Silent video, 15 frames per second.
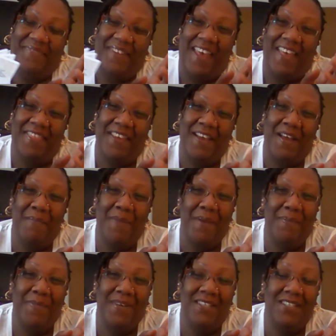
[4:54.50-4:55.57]
I think I may
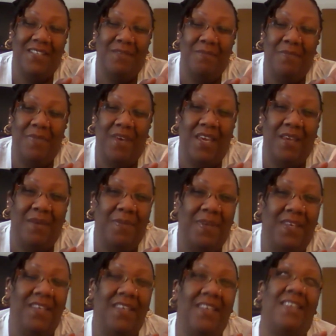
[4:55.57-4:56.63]
mention
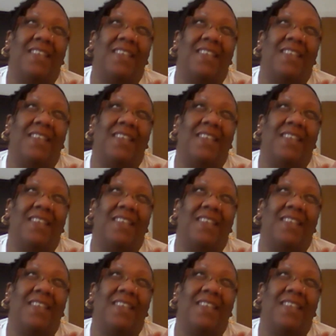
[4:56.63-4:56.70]
maybe